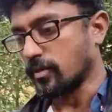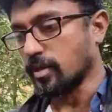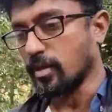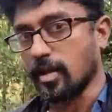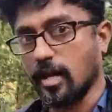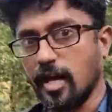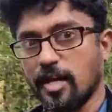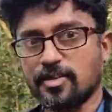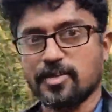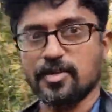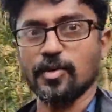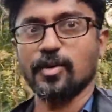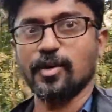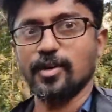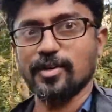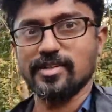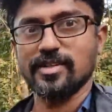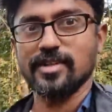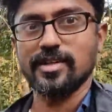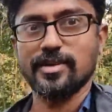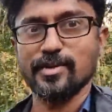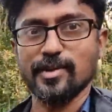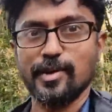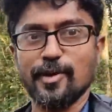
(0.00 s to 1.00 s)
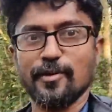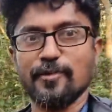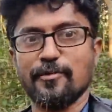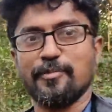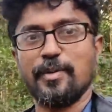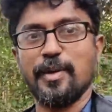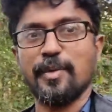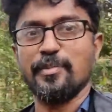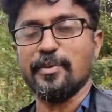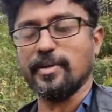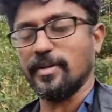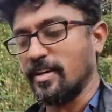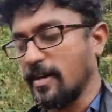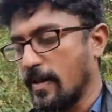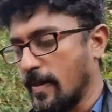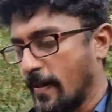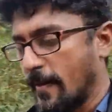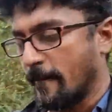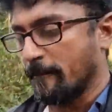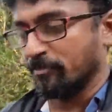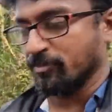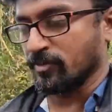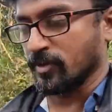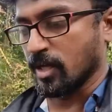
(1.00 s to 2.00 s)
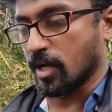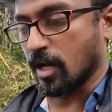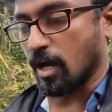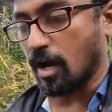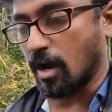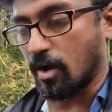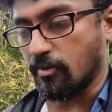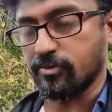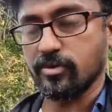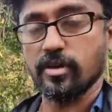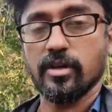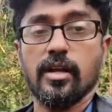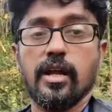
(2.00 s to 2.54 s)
exodus literally of people after